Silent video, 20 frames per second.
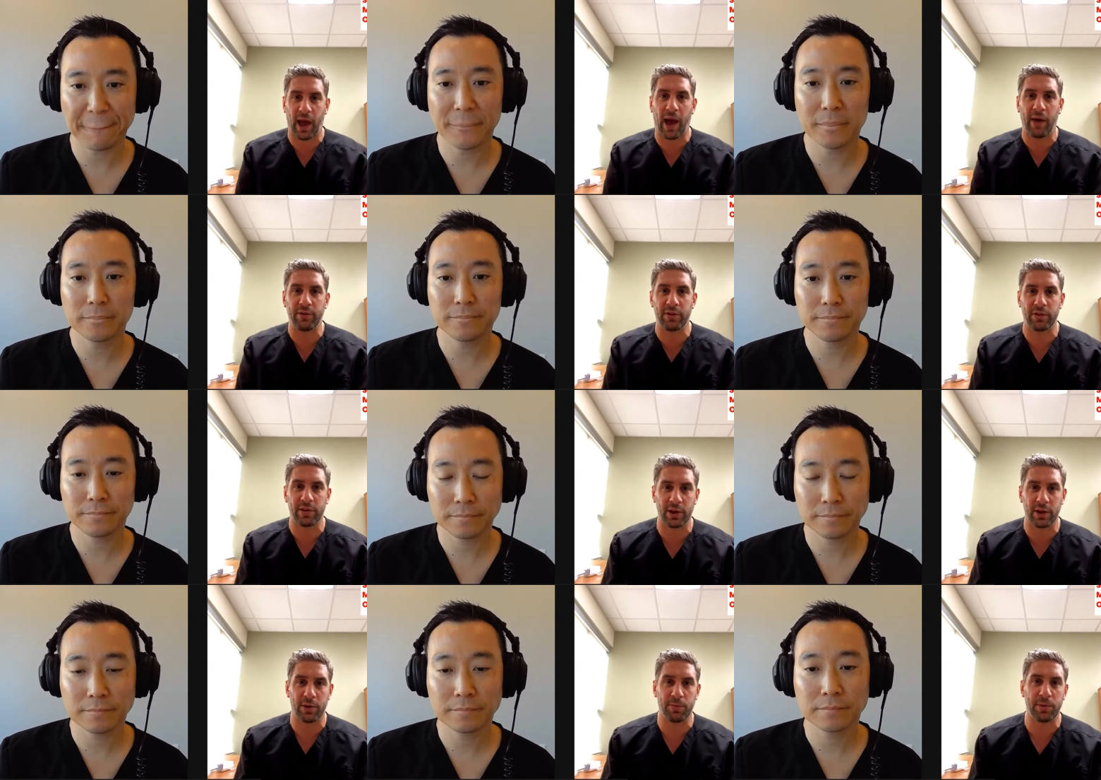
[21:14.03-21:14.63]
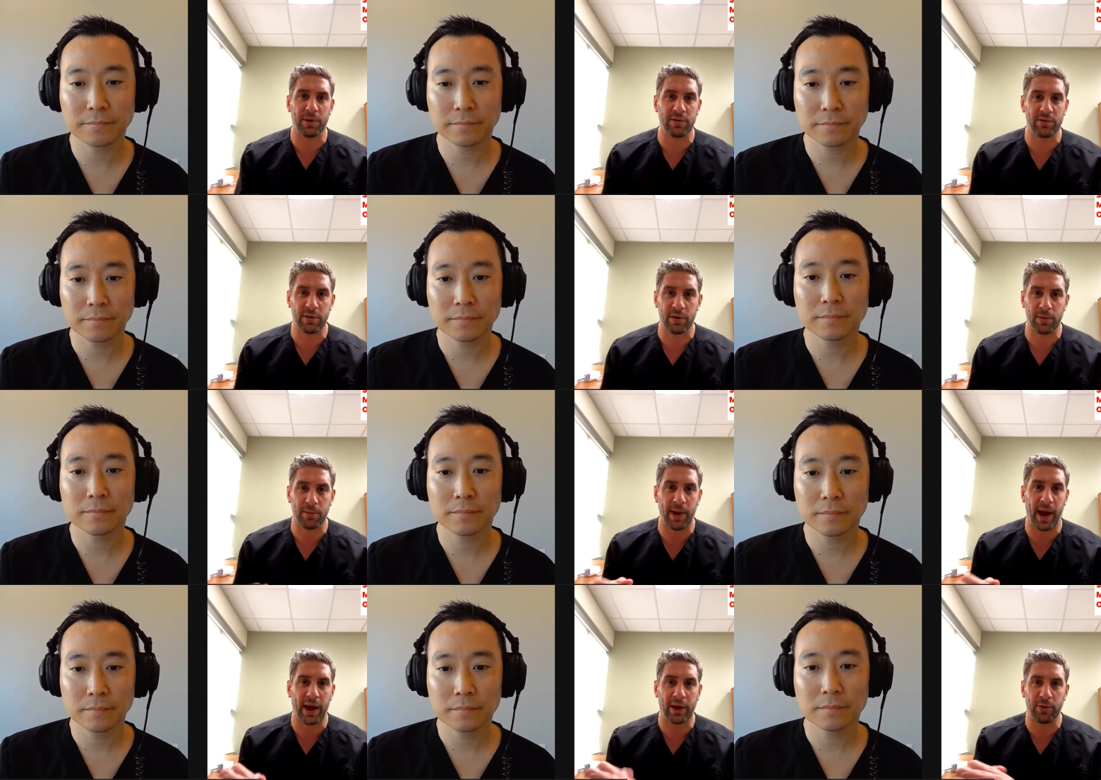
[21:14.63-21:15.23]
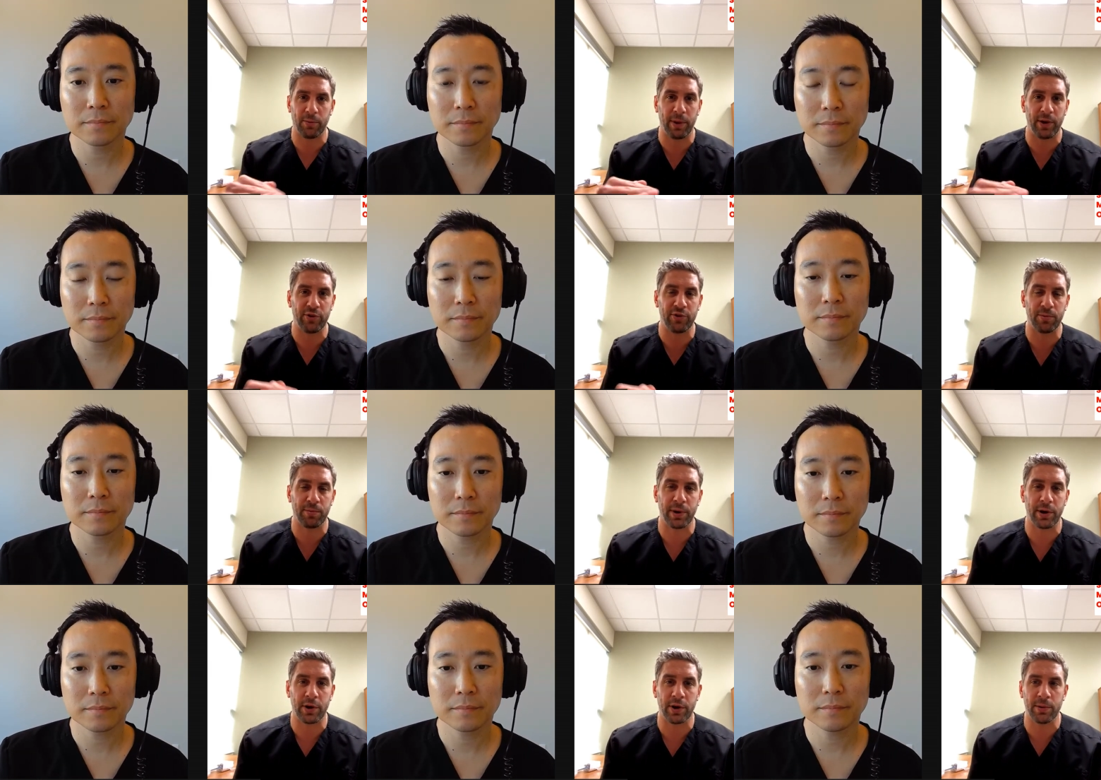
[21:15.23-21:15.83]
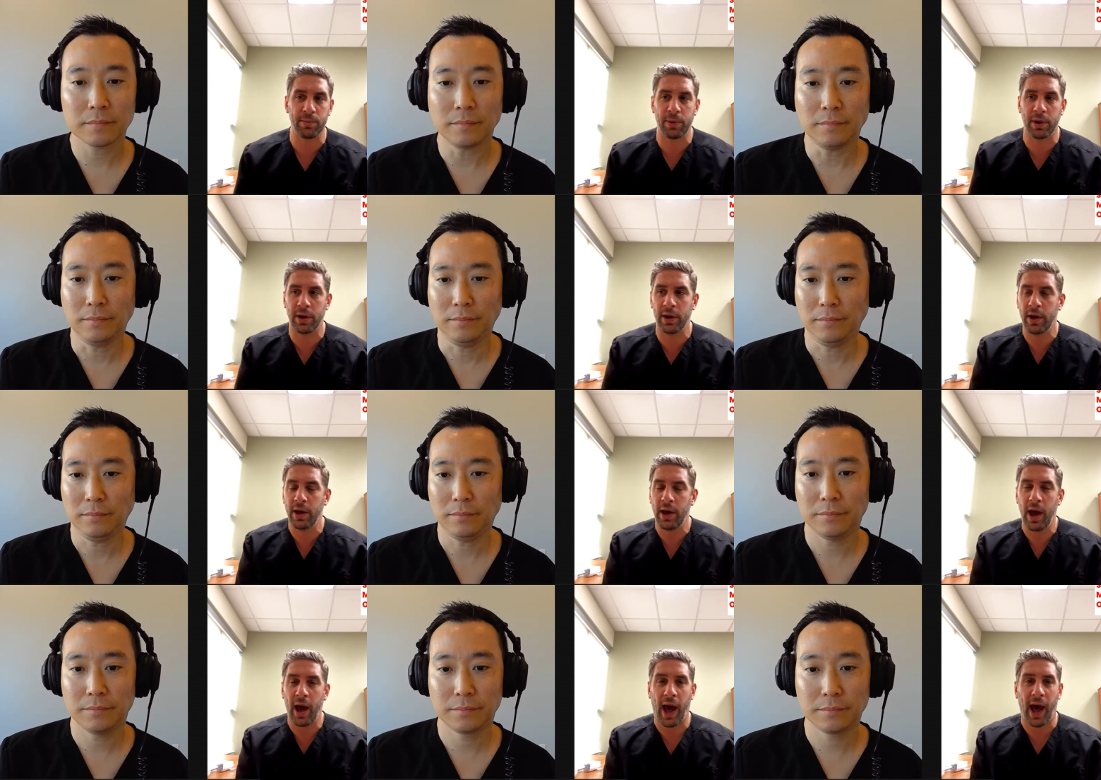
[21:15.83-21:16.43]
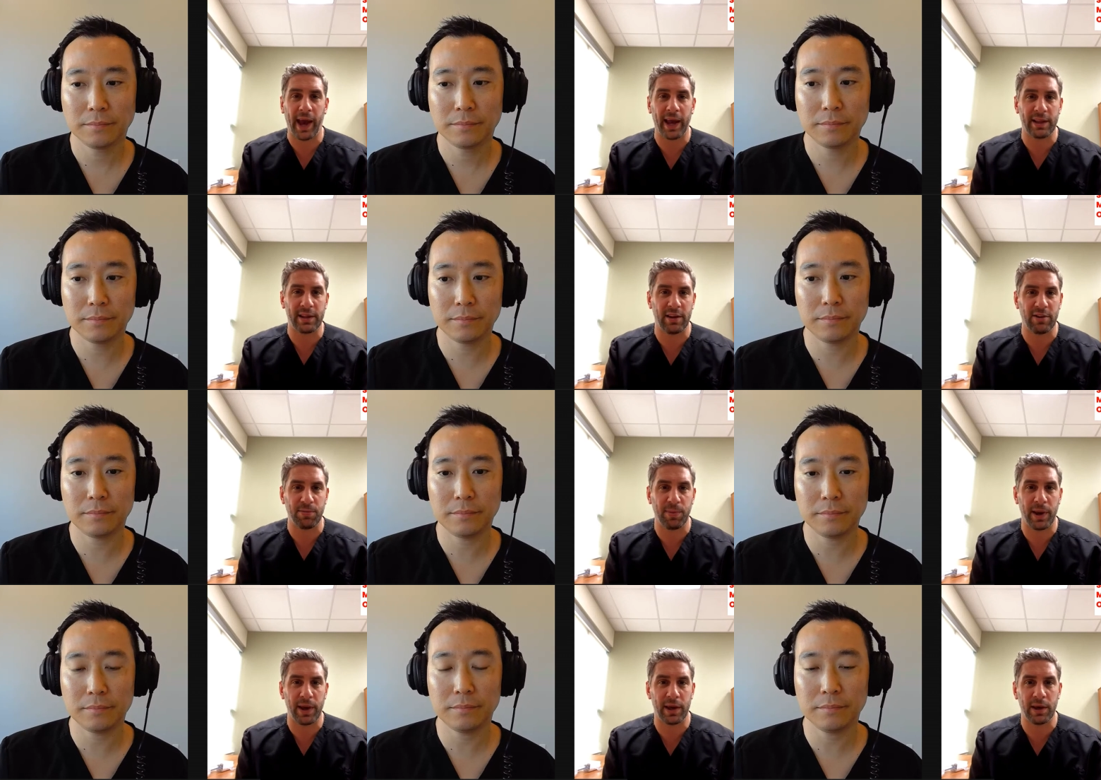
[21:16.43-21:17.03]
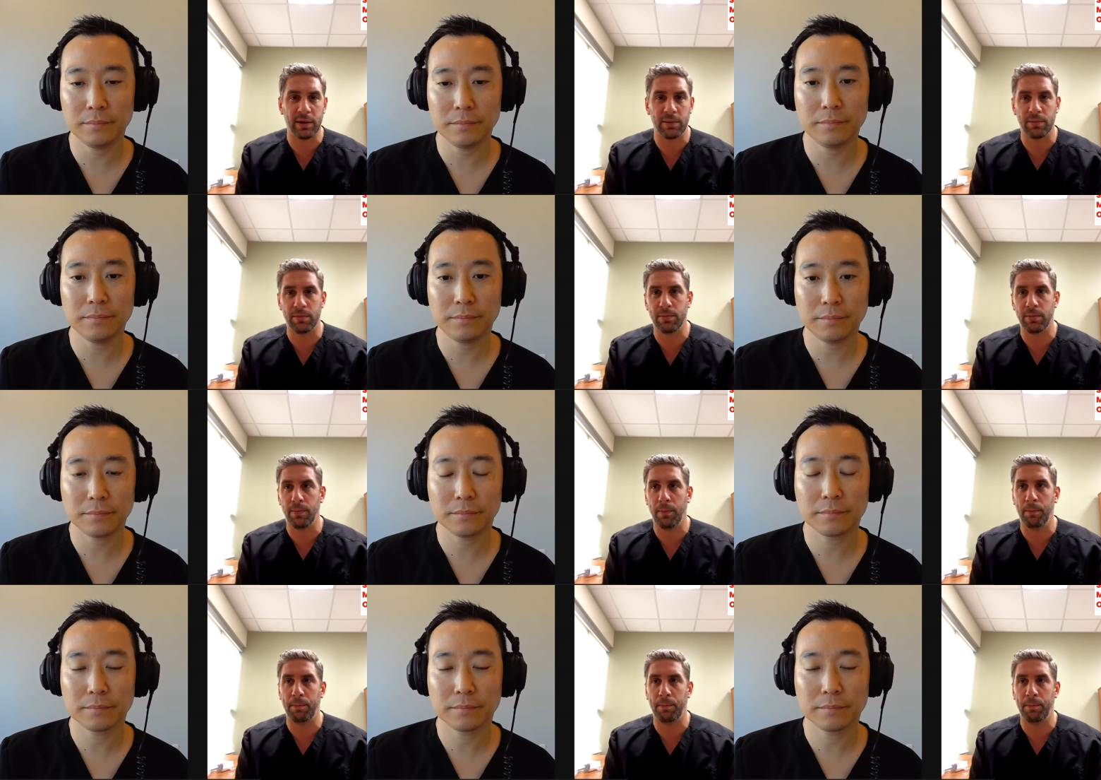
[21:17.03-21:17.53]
Speaker 1: obviously going to be some acclimation period but i anticipate him